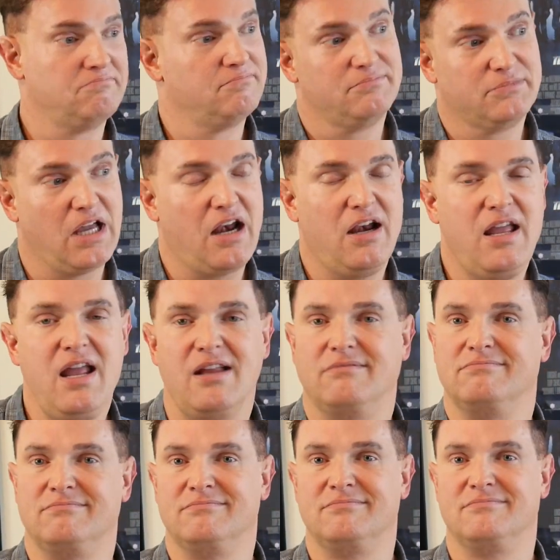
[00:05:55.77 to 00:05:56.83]
Kind of
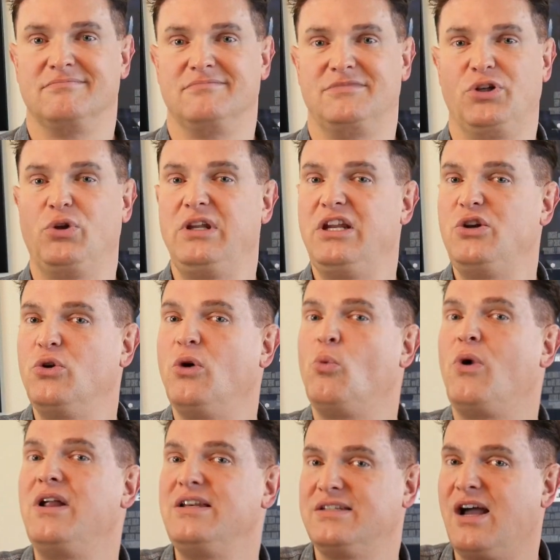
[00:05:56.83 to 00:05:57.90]
neat. You only need to do it
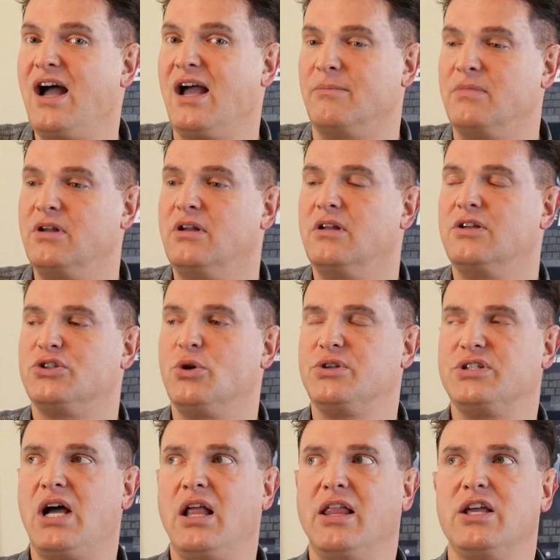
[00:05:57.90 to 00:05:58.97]
one time. So
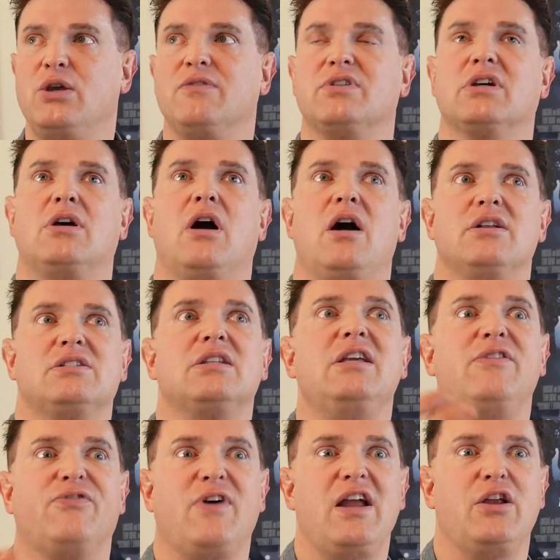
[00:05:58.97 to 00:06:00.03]
it's not like you have to
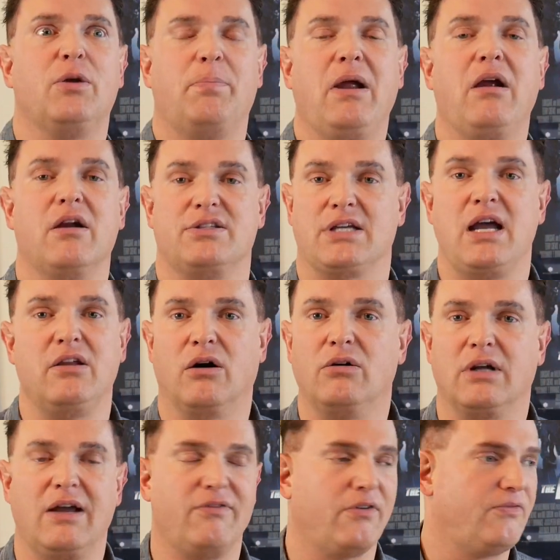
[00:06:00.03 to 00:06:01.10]
constantly fight your parents. I don't.
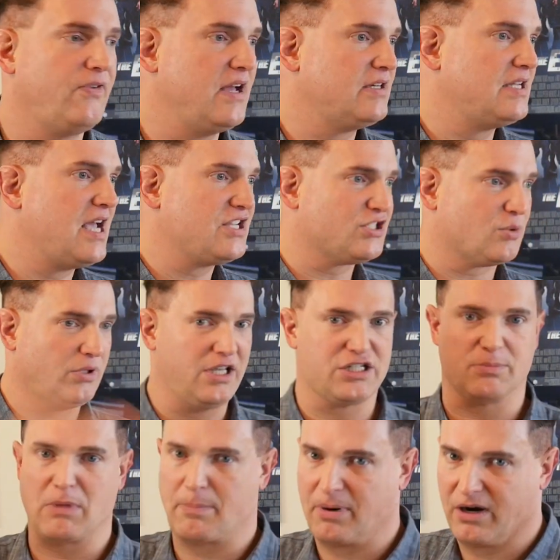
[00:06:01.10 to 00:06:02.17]
I have a fantastic
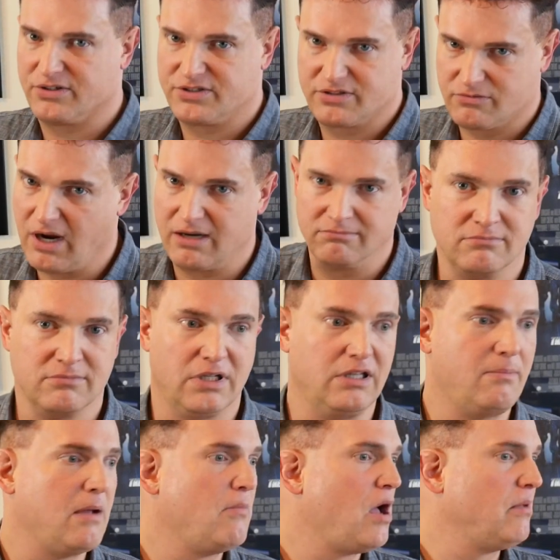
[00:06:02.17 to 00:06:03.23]
relationship with my parents. It's great. I
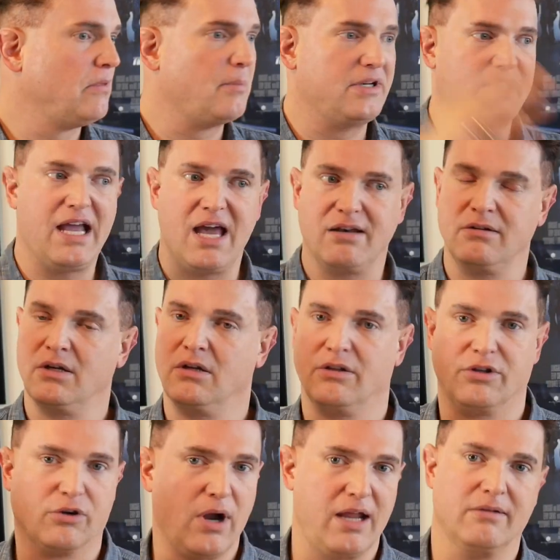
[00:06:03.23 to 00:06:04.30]
love my mom, love my dad.
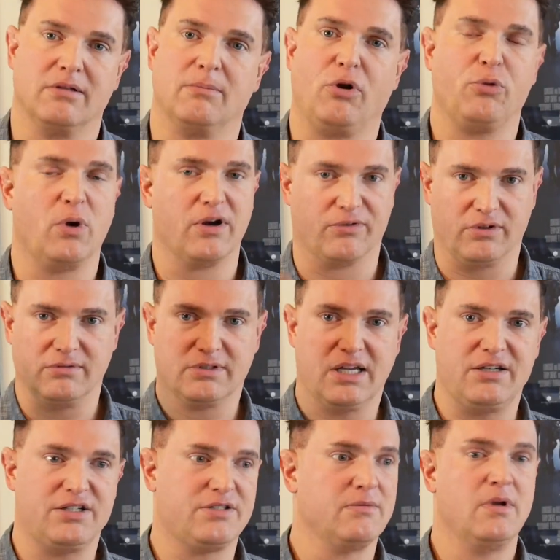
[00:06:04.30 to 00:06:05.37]
They're great. They're both wonderful.
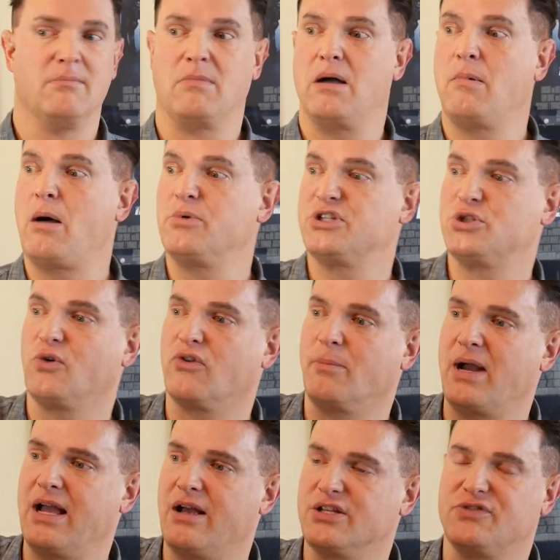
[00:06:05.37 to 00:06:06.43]
Okay? My mom was just over at
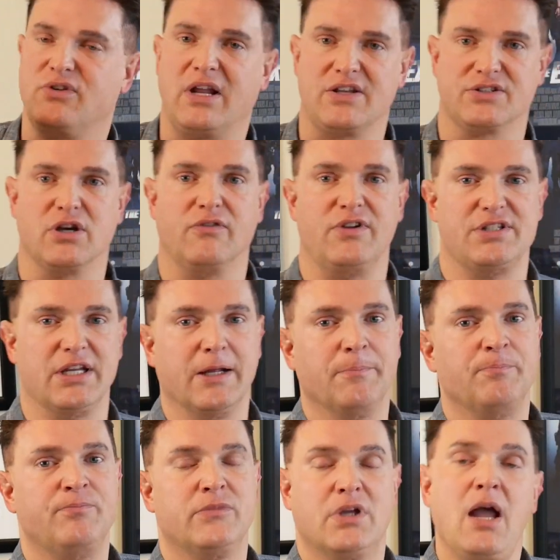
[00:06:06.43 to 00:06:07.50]
my house a few days ago visiting.
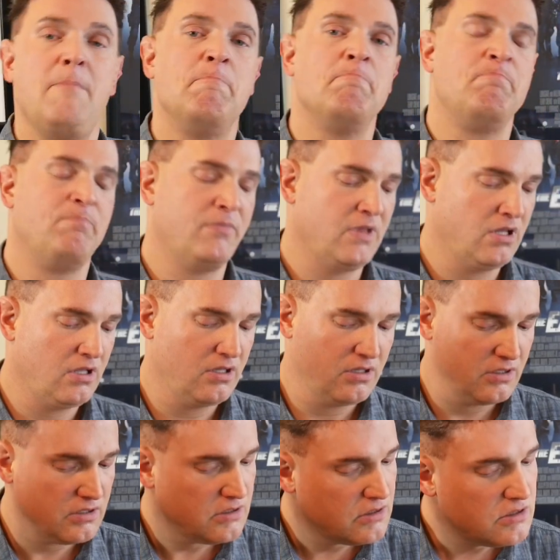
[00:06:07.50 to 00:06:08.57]
Okay?
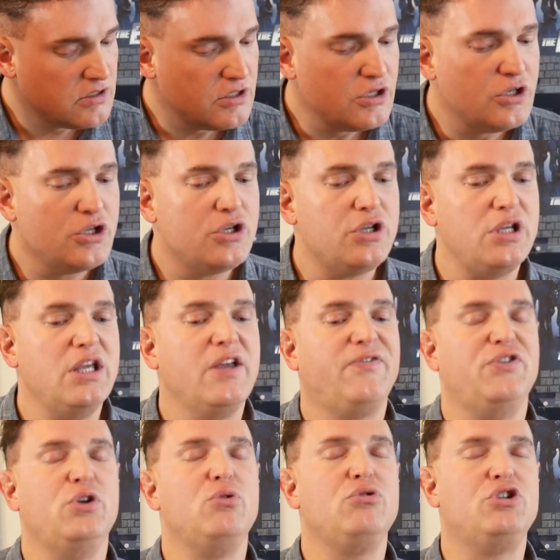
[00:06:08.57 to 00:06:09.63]

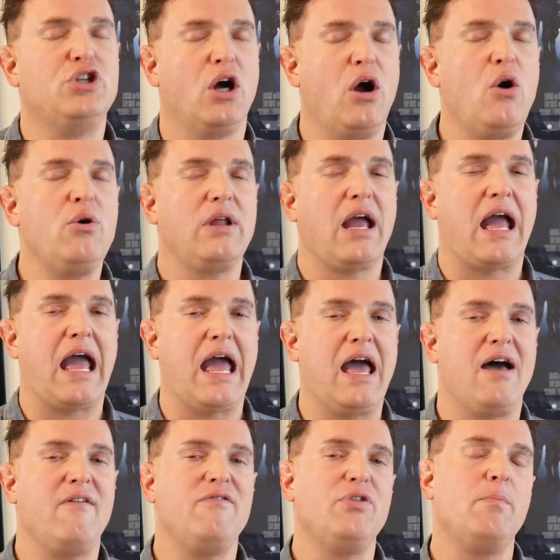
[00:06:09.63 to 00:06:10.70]
If you don't
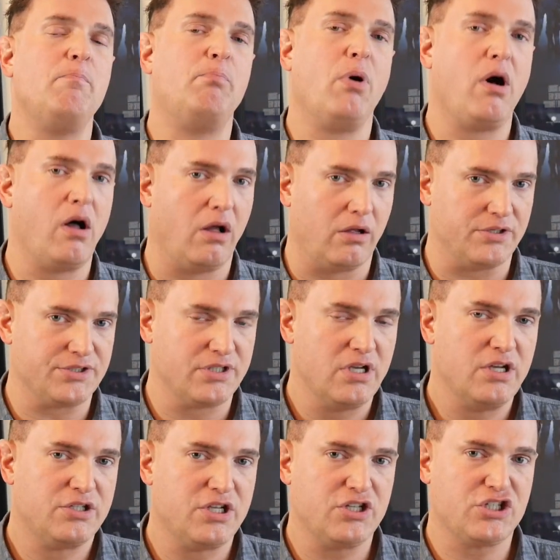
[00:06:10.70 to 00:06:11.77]
have the balls
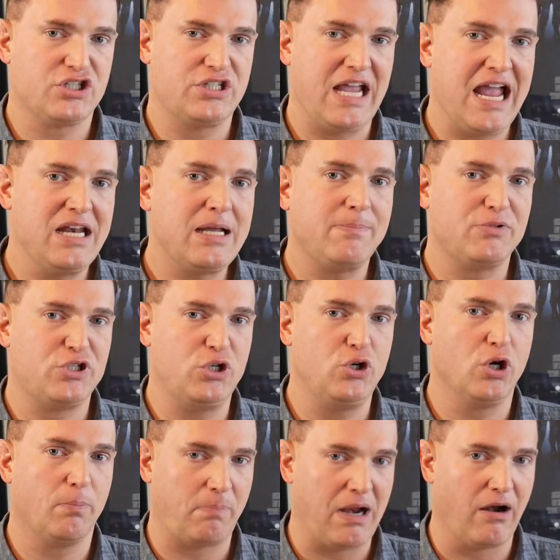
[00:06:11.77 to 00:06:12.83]
to stand up to
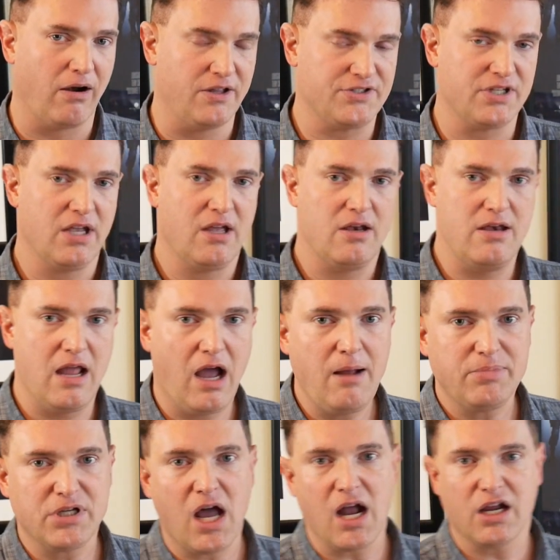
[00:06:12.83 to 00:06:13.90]
your parents, now
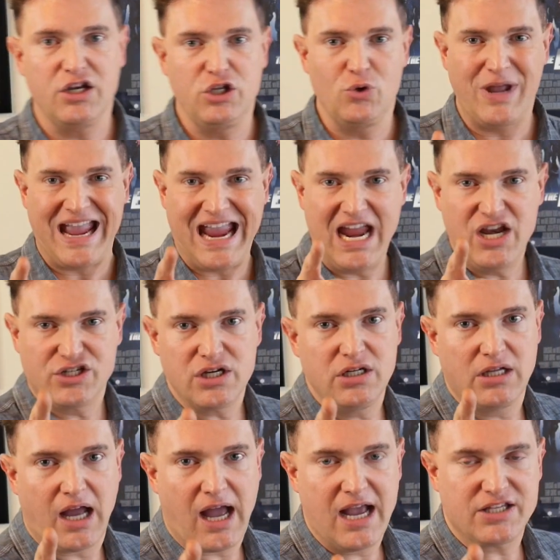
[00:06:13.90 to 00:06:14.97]
I'm talking you Asian
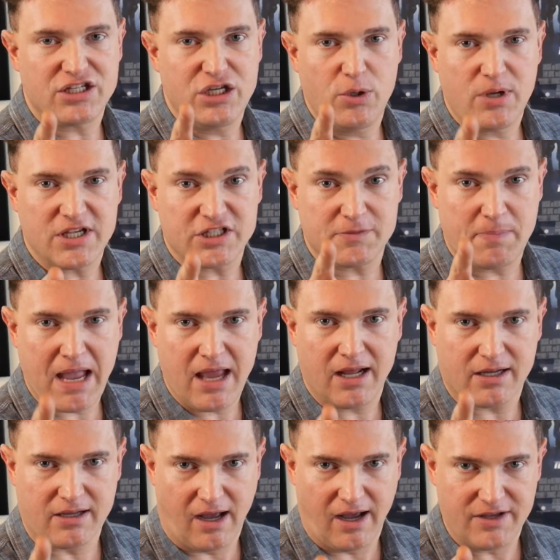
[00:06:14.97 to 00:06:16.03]
guys and you
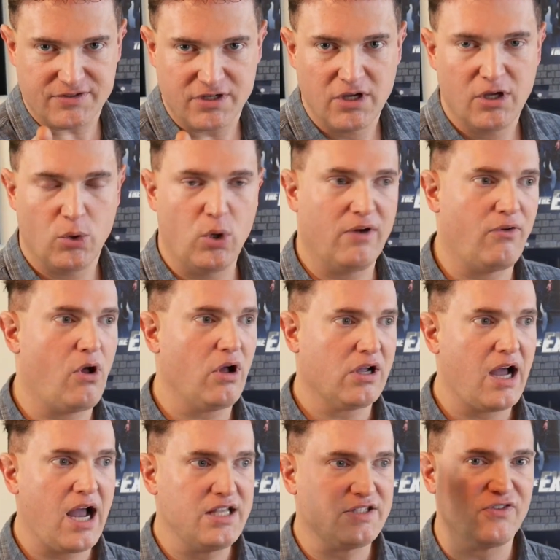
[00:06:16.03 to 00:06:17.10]
Hispanic guys who have all
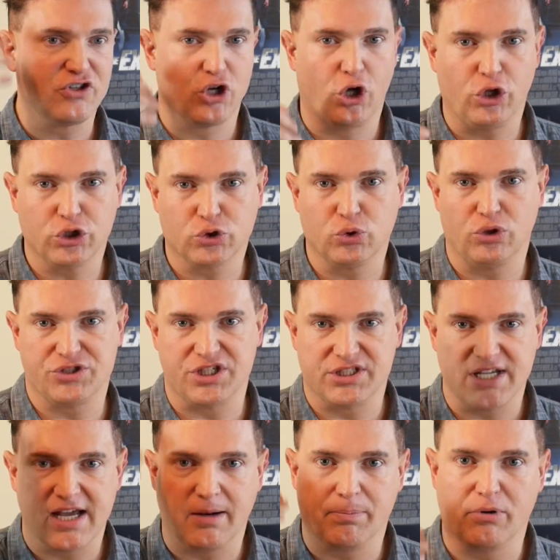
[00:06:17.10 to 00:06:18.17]
kinds of cultural
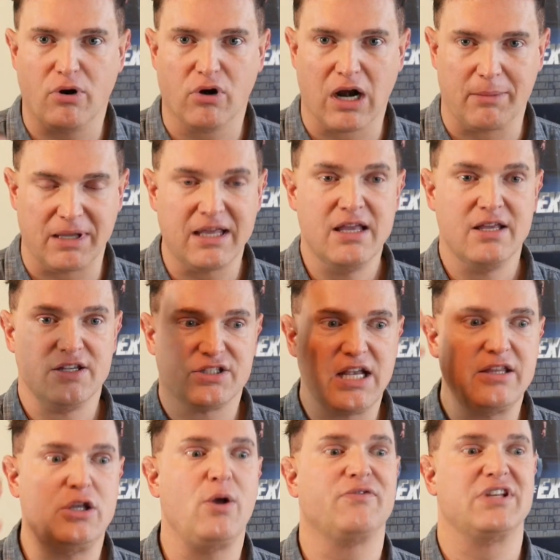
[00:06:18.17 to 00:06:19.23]
societal programming
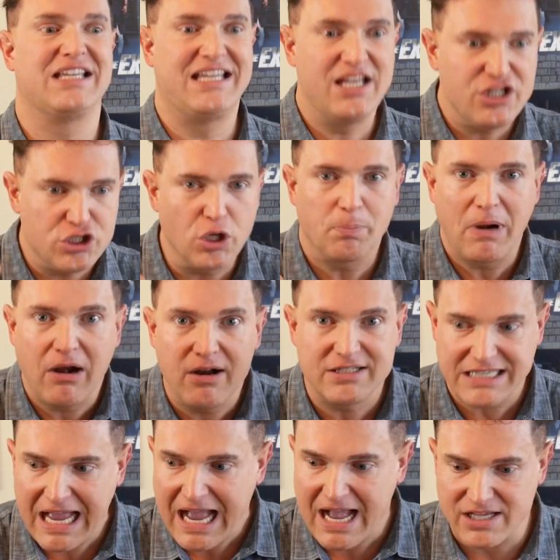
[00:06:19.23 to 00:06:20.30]
saying that you have to kiss your parents'
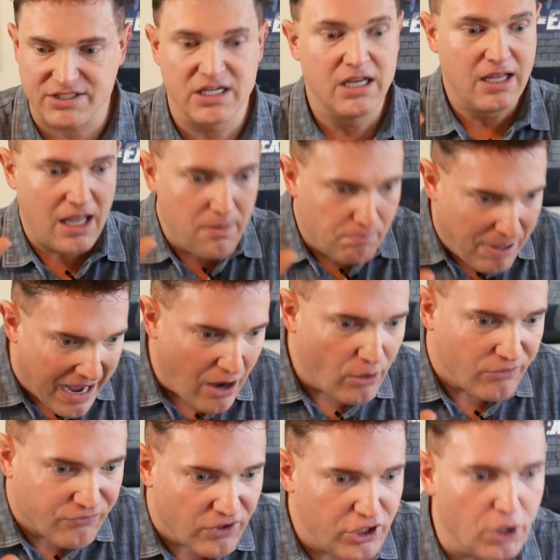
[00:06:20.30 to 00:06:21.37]
ass and bow
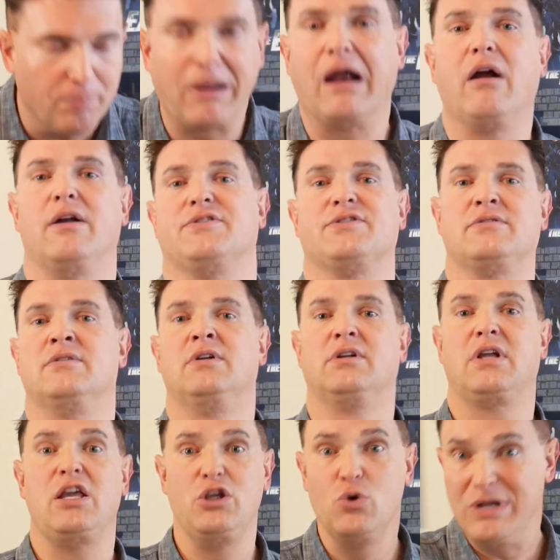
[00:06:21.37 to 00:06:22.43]
in front of your parents.
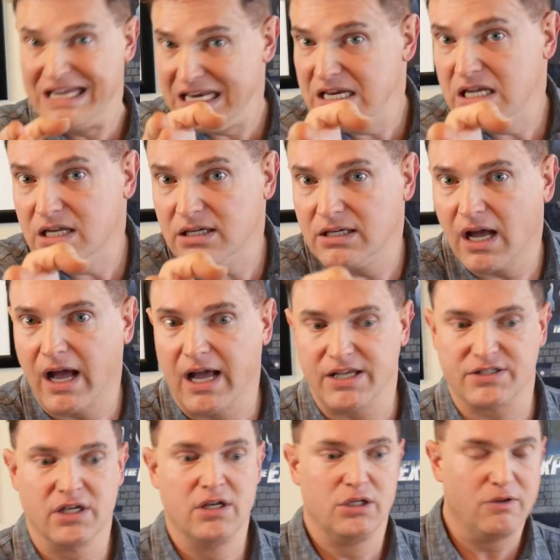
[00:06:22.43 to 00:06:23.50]
Okay, you Indian
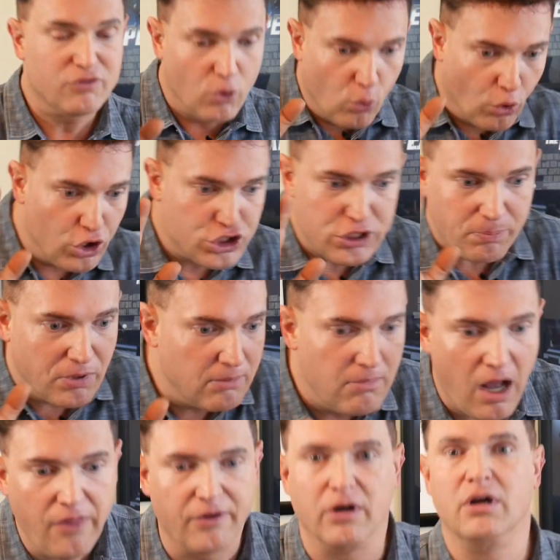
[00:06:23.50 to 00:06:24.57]
guys, you have to worship your
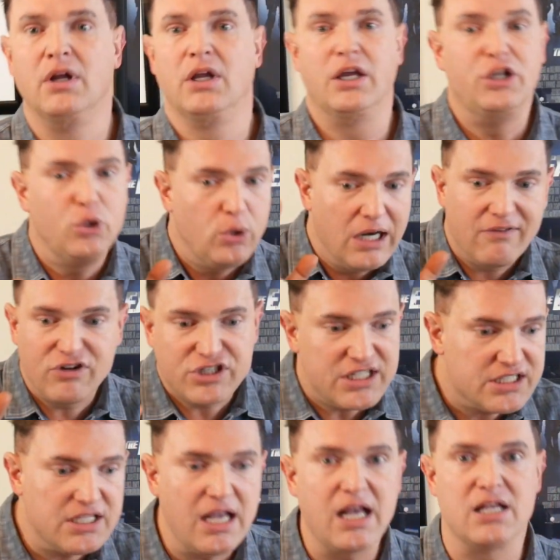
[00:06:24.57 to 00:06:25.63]
mother and do whatever she
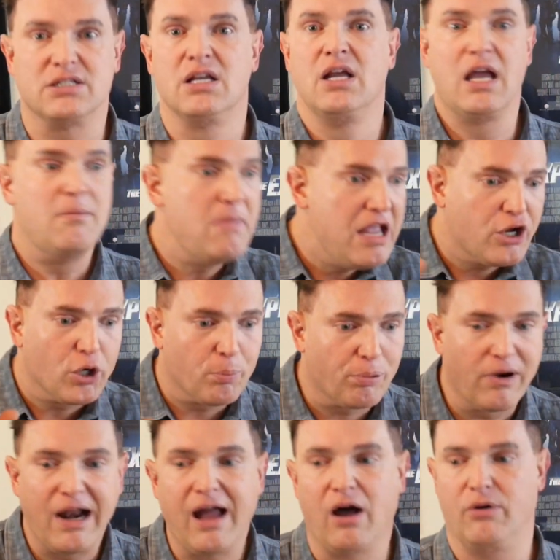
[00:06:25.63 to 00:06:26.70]
says and make her
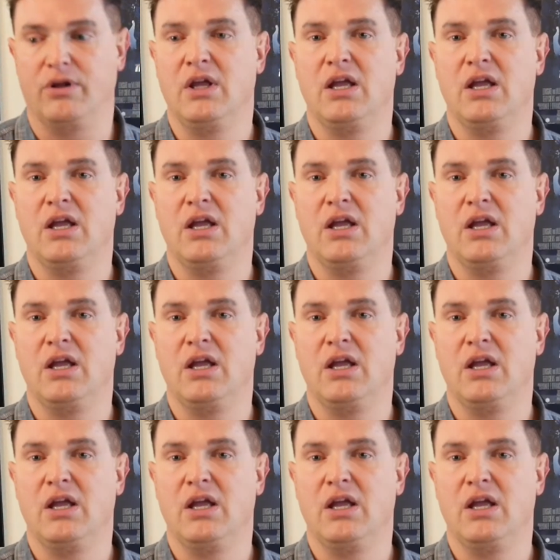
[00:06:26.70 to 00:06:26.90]
proud.